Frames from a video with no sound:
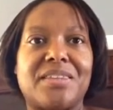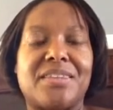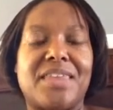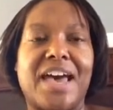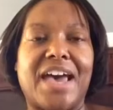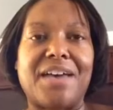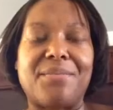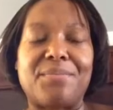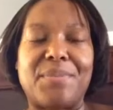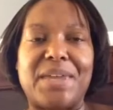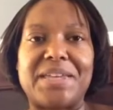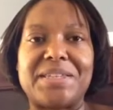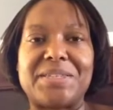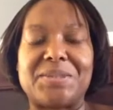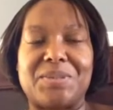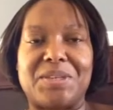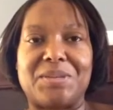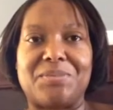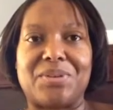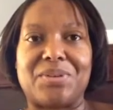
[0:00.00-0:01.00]
that
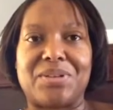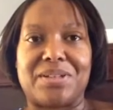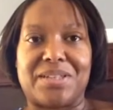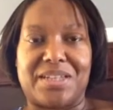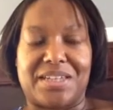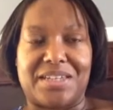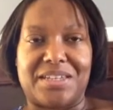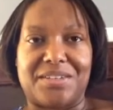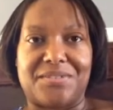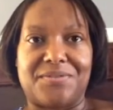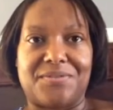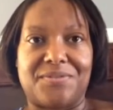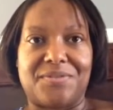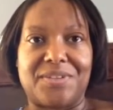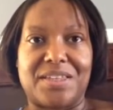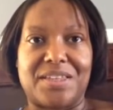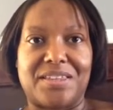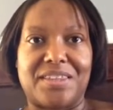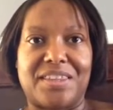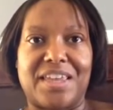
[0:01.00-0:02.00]
makes me believe
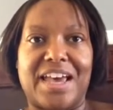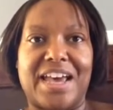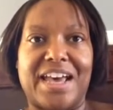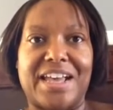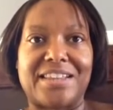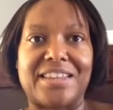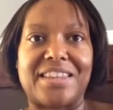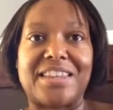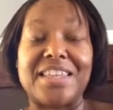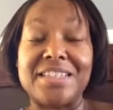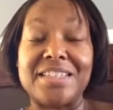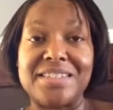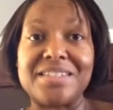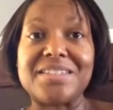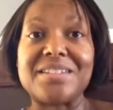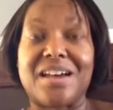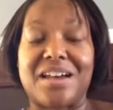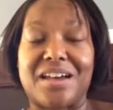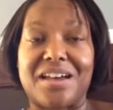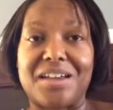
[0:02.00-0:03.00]
that this
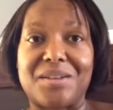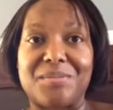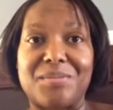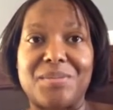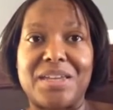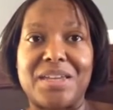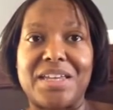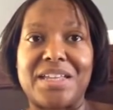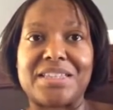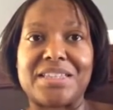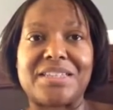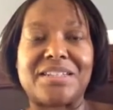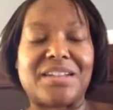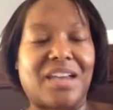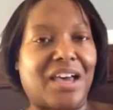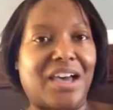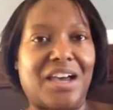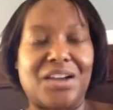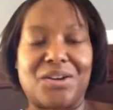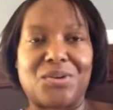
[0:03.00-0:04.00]
time it's
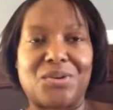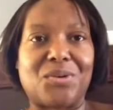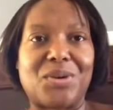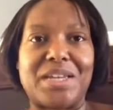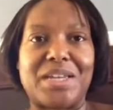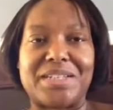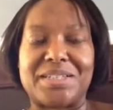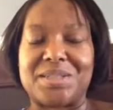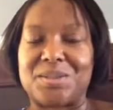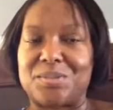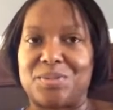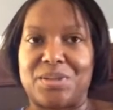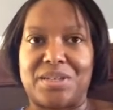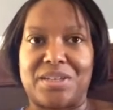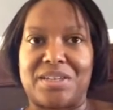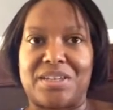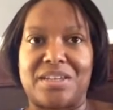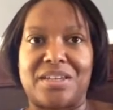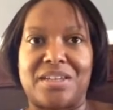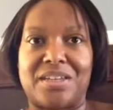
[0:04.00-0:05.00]
not going to
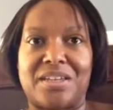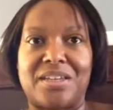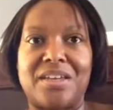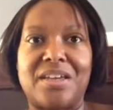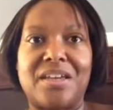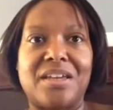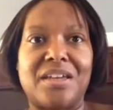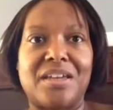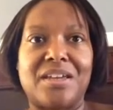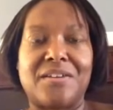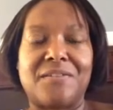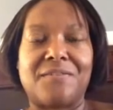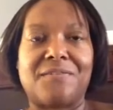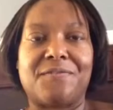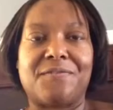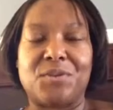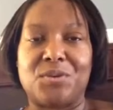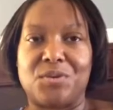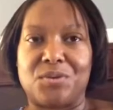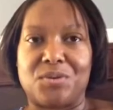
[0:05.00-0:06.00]
be
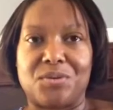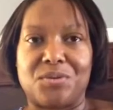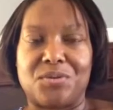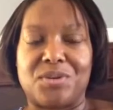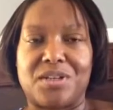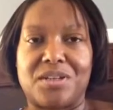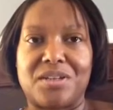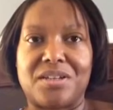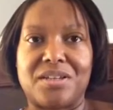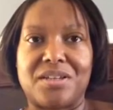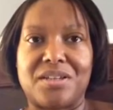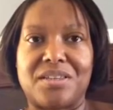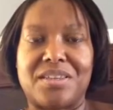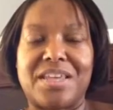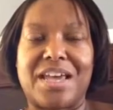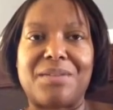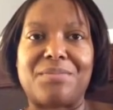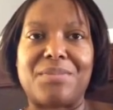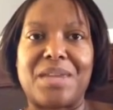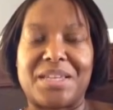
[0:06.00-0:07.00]
food
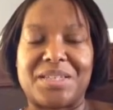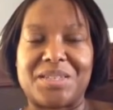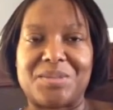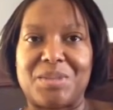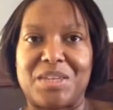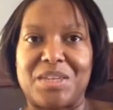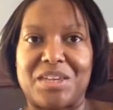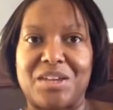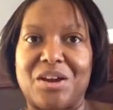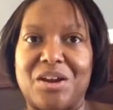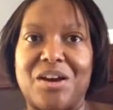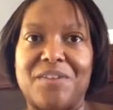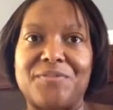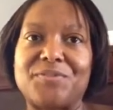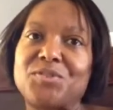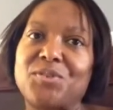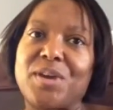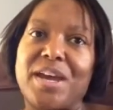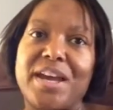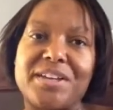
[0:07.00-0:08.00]
that makes me get off
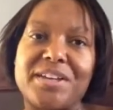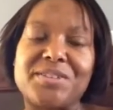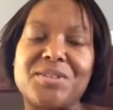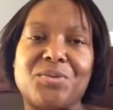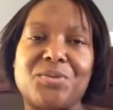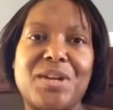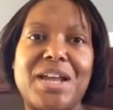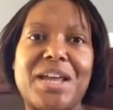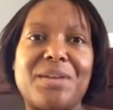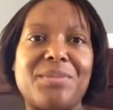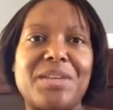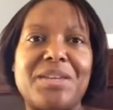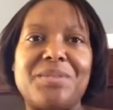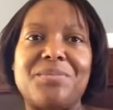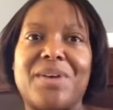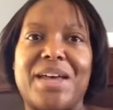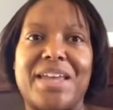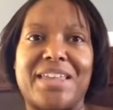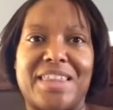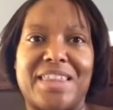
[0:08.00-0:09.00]
track. So what I
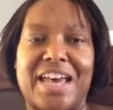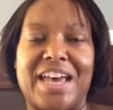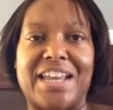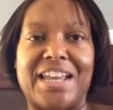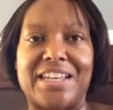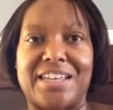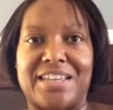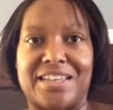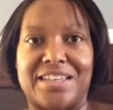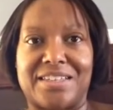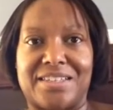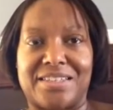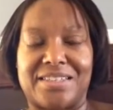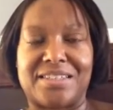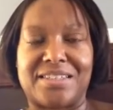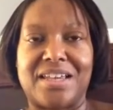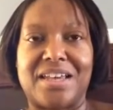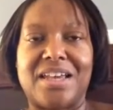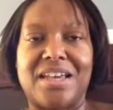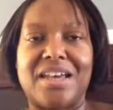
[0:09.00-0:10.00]
mean by that
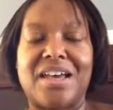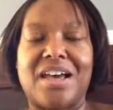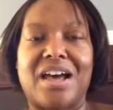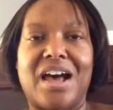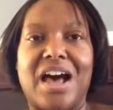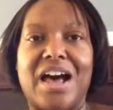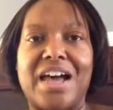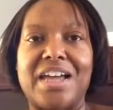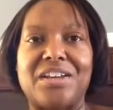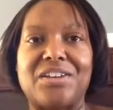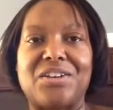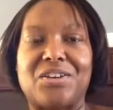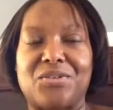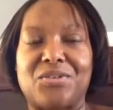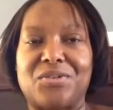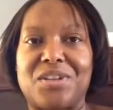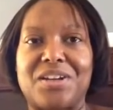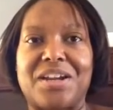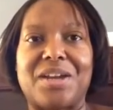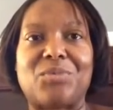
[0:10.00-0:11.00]
is I
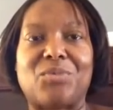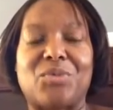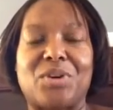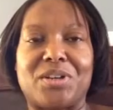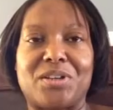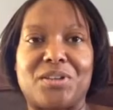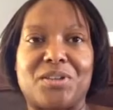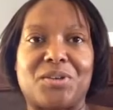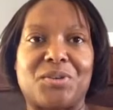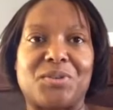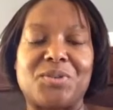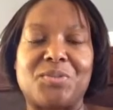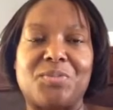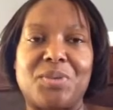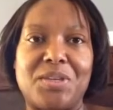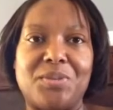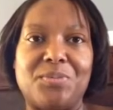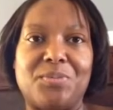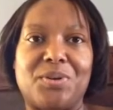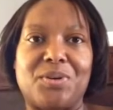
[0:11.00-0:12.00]
know that I'm one of those
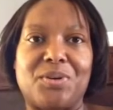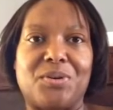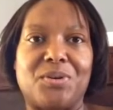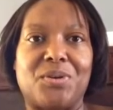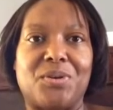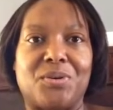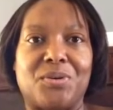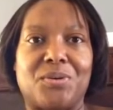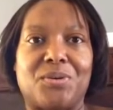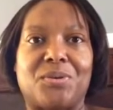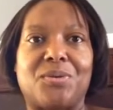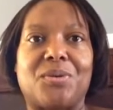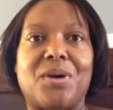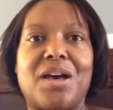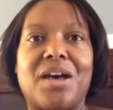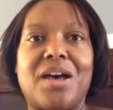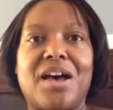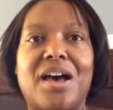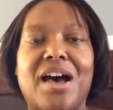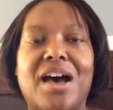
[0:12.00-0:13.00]
people who
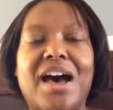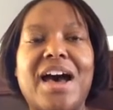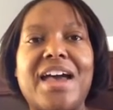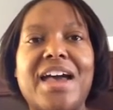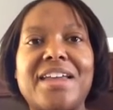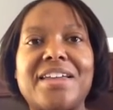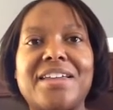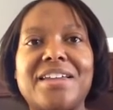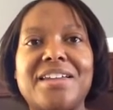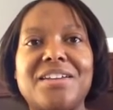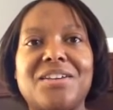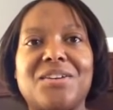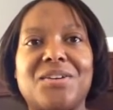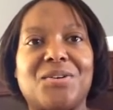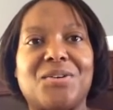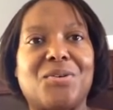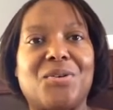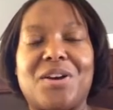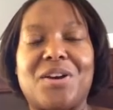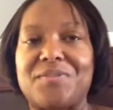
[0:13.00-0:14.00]
I can
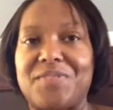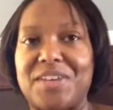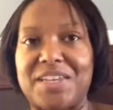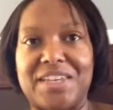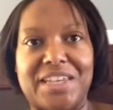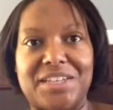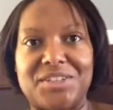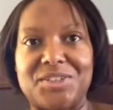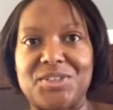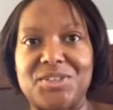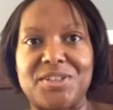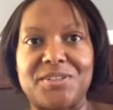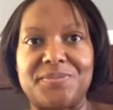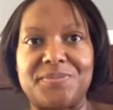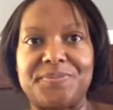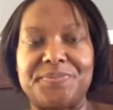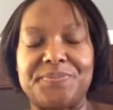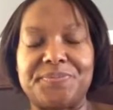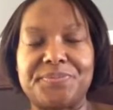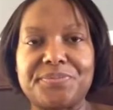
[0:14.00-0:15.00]
go on vacation